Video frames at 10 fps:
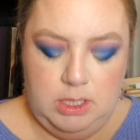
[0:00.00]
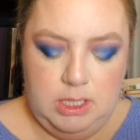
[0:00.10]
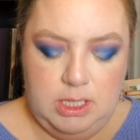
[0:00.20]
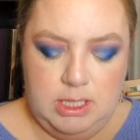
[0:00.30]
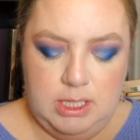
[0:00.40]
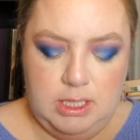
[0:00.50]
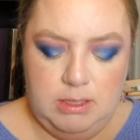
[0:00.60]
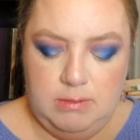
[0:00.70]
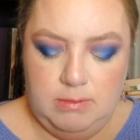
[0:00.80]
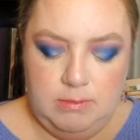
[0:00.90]
It doesn't,
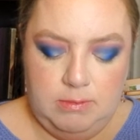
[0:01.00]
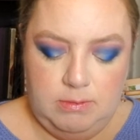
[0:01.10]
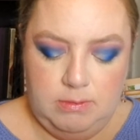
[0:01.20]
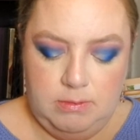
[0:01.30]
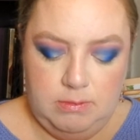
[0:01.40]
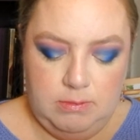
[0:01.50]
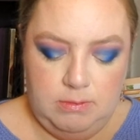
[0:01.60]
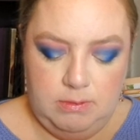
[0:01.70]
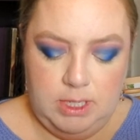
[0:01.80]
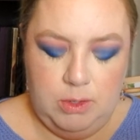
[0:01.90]

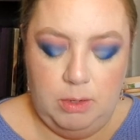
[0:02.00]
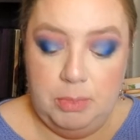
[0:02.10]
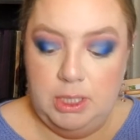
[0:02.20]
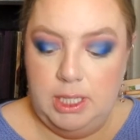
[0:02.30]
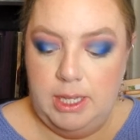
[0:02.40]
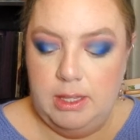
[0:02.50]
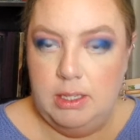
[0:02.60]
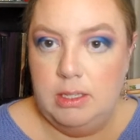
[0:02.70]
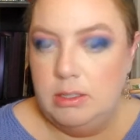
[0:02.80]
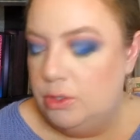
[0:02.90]
I don't apply
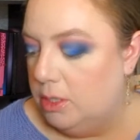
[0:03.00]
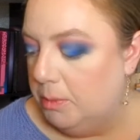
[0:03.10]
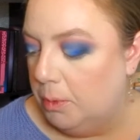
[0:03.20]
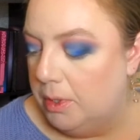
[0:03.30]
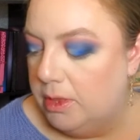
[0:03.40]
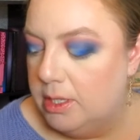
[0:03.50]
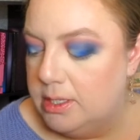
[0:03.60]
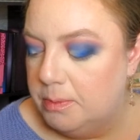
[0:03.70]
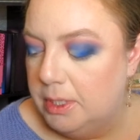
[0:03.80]
the shimmer with this,